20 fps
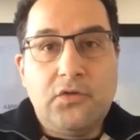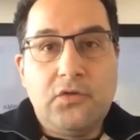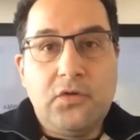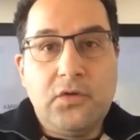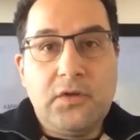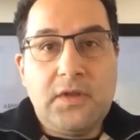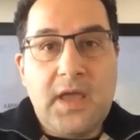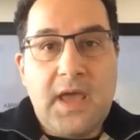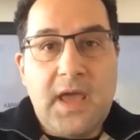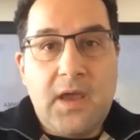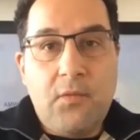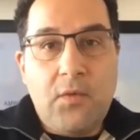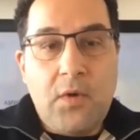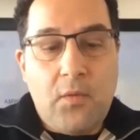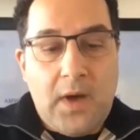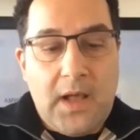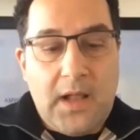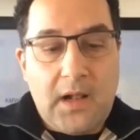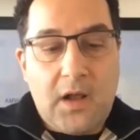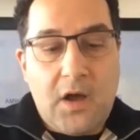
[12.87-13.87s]
Today, we
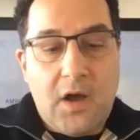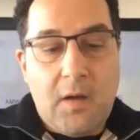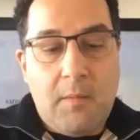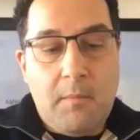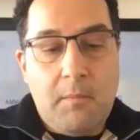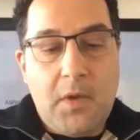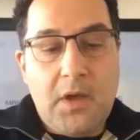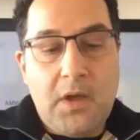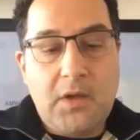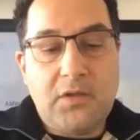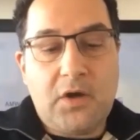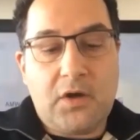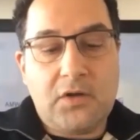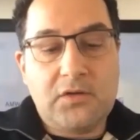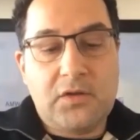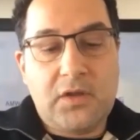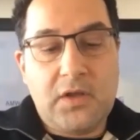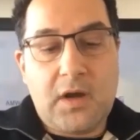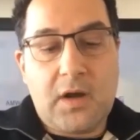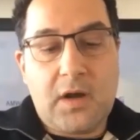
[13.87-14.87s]
welcome
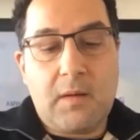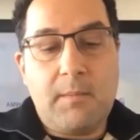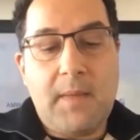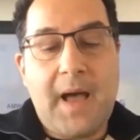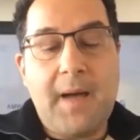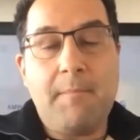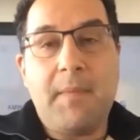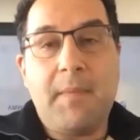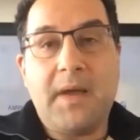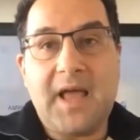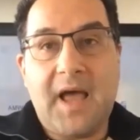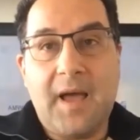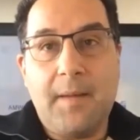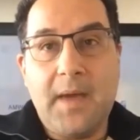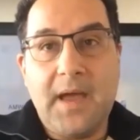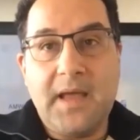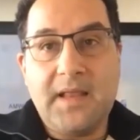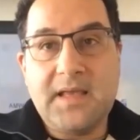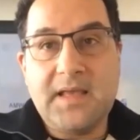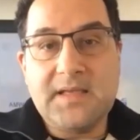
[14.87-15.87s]
Dr. Mohamad
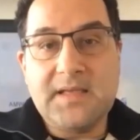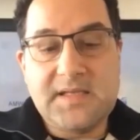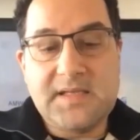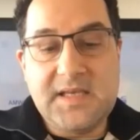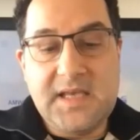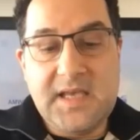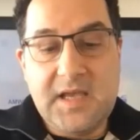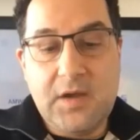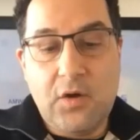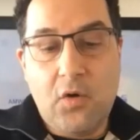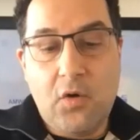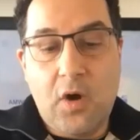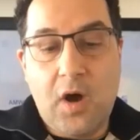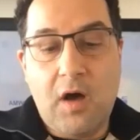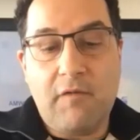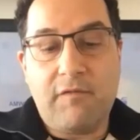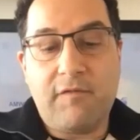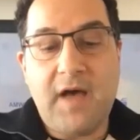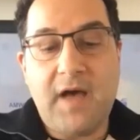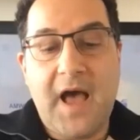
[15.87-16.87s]
Hamade, CEO
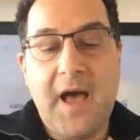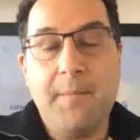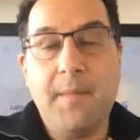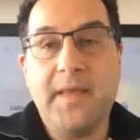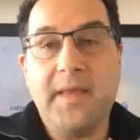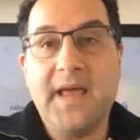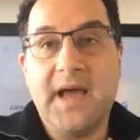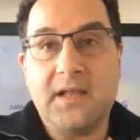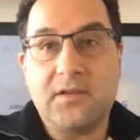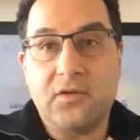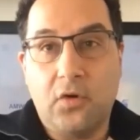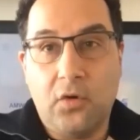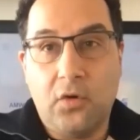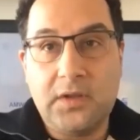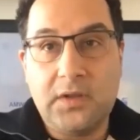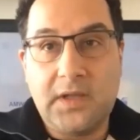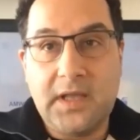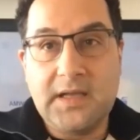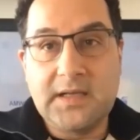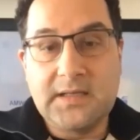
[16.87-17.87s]
of Amanat
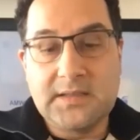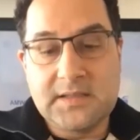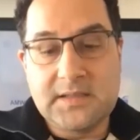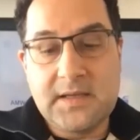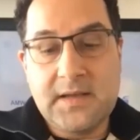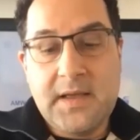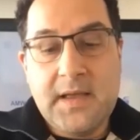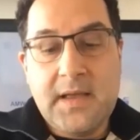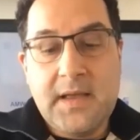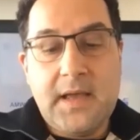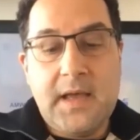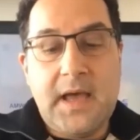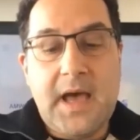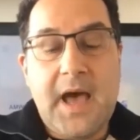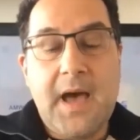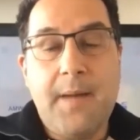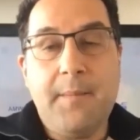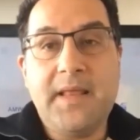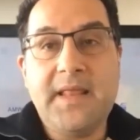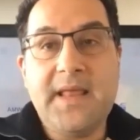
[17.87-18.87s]
Holdings.
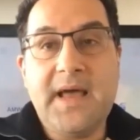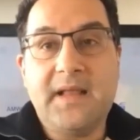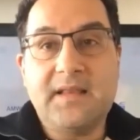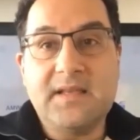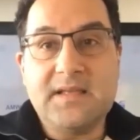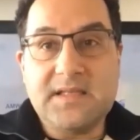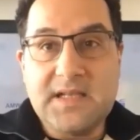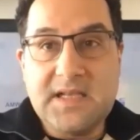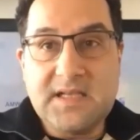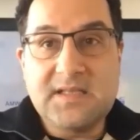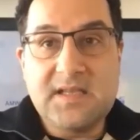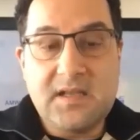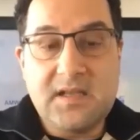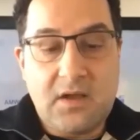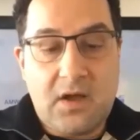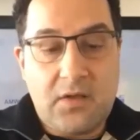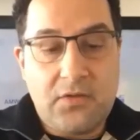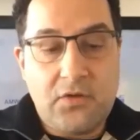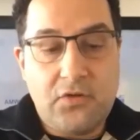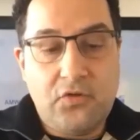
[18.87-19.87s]
Amanat is listed
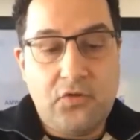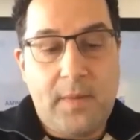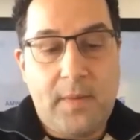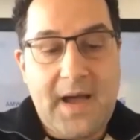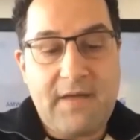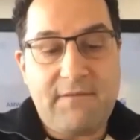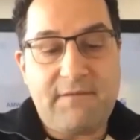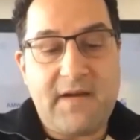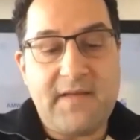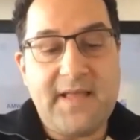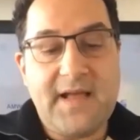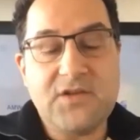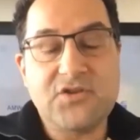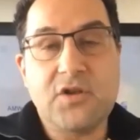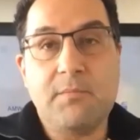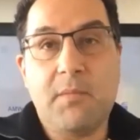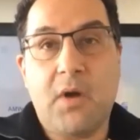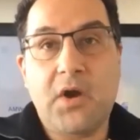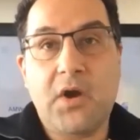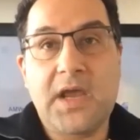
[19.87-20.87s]
on the Dubai
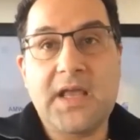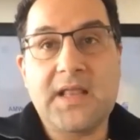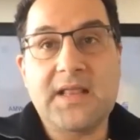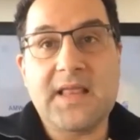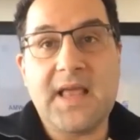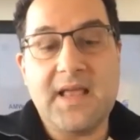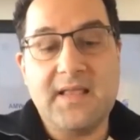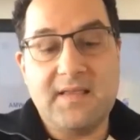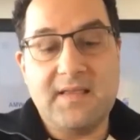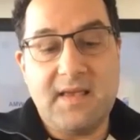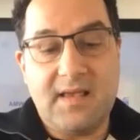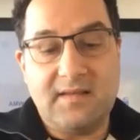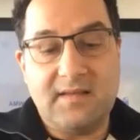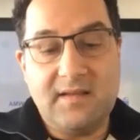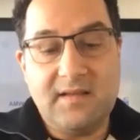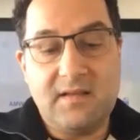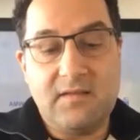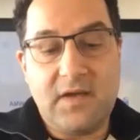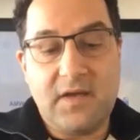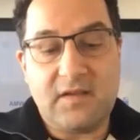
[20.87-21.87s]
financial market and as
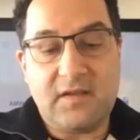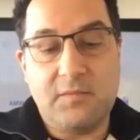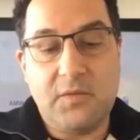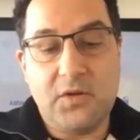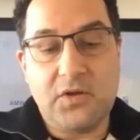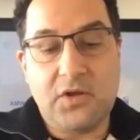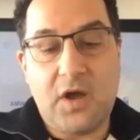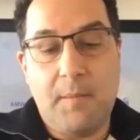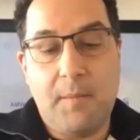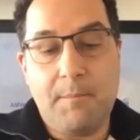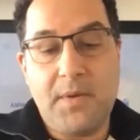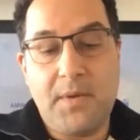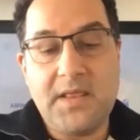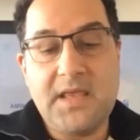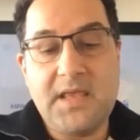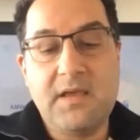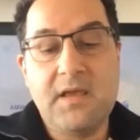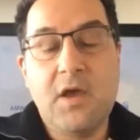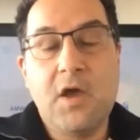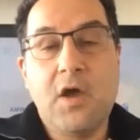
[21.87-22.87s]
an investment
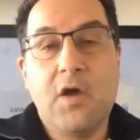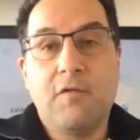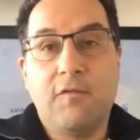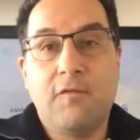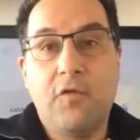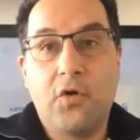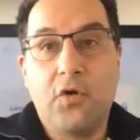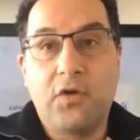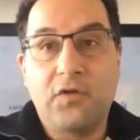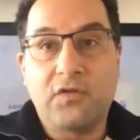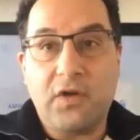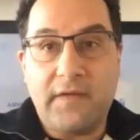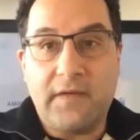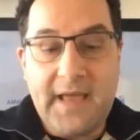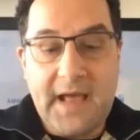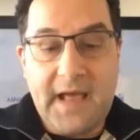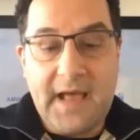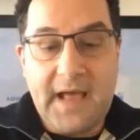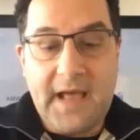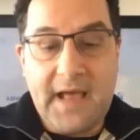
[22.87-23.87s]
company focused on
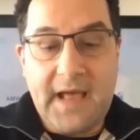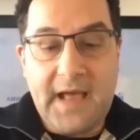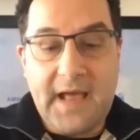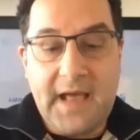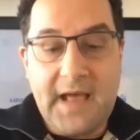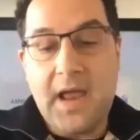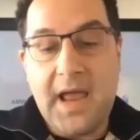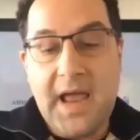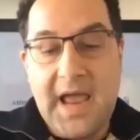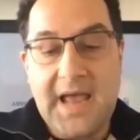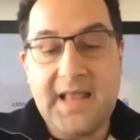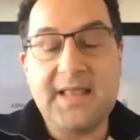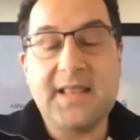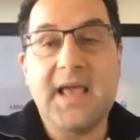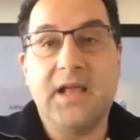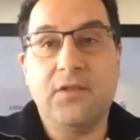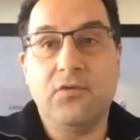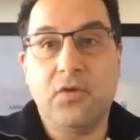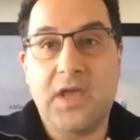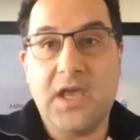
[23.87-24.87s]
healthcare
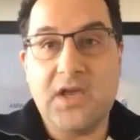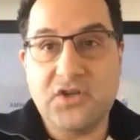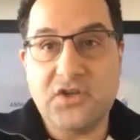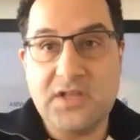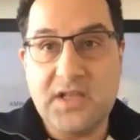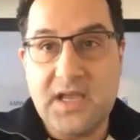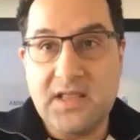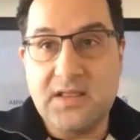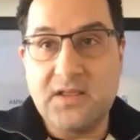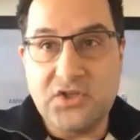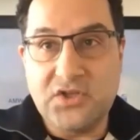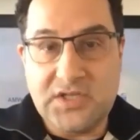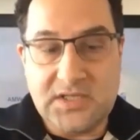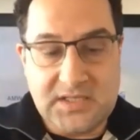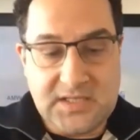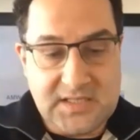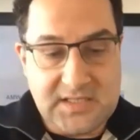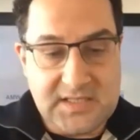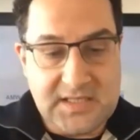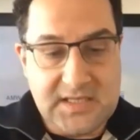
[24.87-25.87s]
and education in the
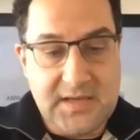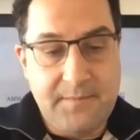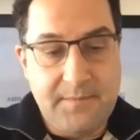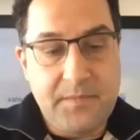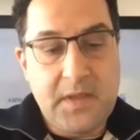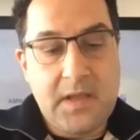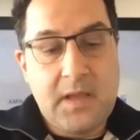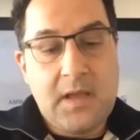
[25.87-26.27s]
GCC.